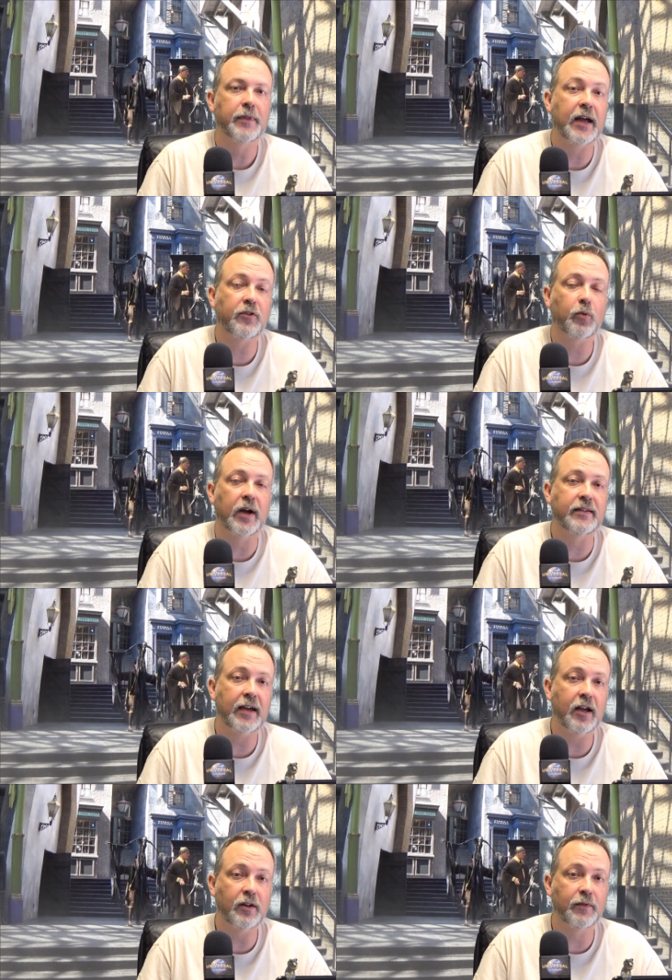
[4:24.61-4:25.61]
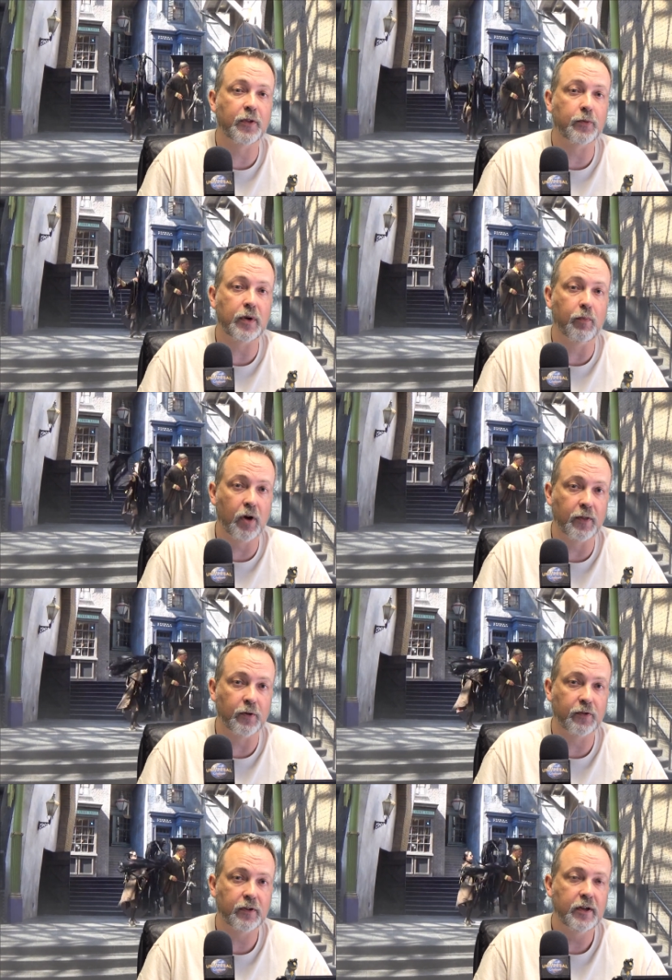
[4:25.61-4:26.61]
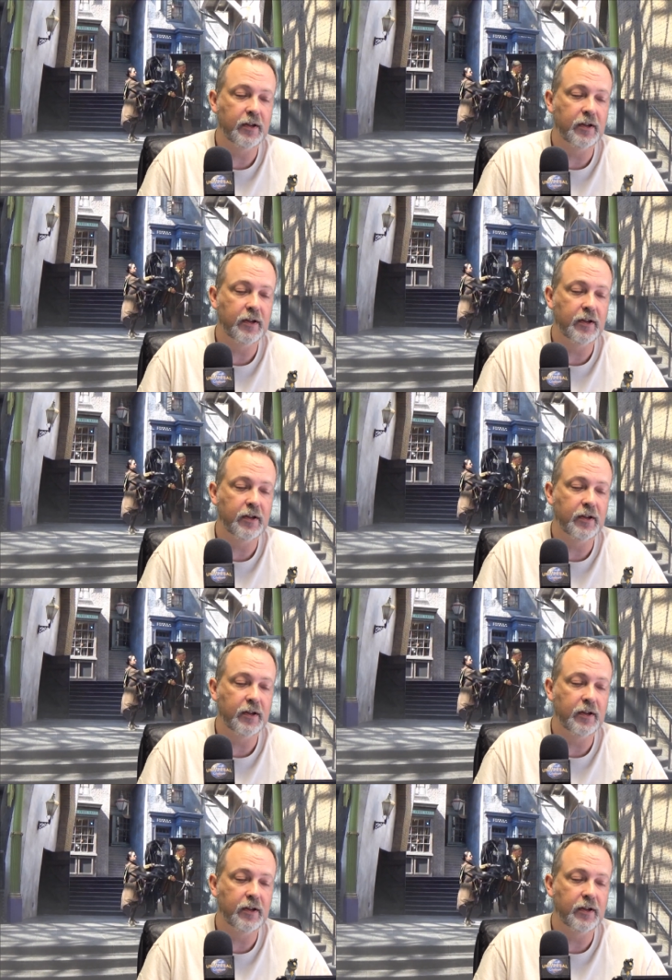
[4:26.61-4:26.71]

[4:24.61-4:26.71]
That's why Tale of the Three Brothers